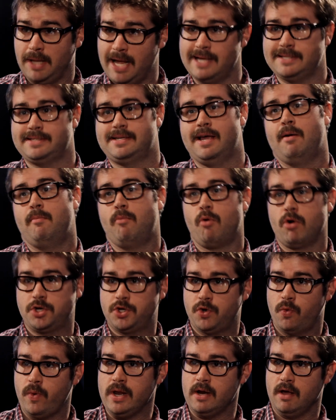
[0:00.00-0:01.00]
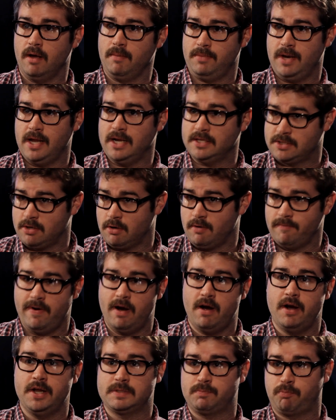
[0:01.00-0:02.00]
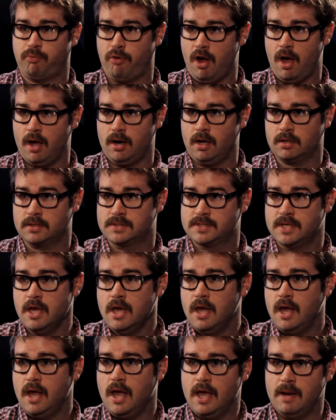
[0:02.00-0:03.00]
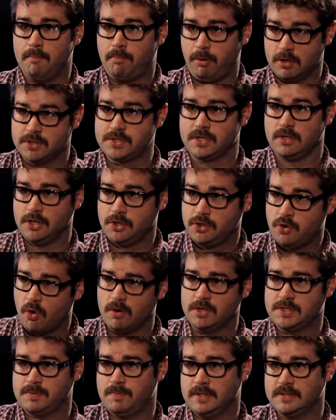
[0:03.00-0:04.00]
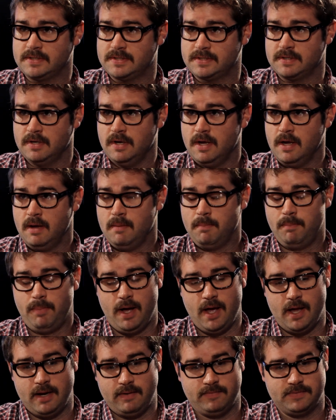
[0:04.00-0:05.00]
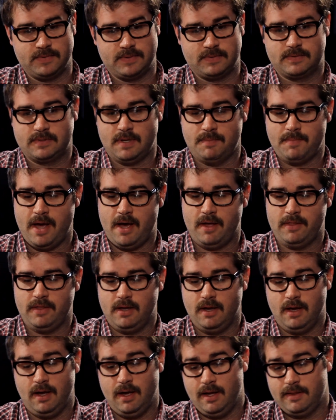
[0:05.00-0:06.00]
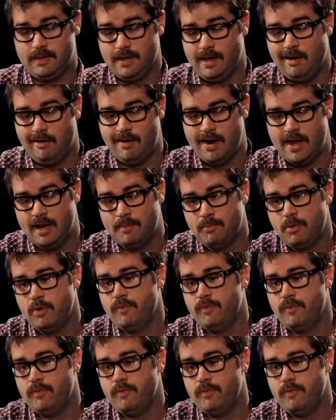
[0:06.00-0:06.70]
blast out more tweet updates to her various products right. and personal endorsements. Right. But somehow the, uh, the internet had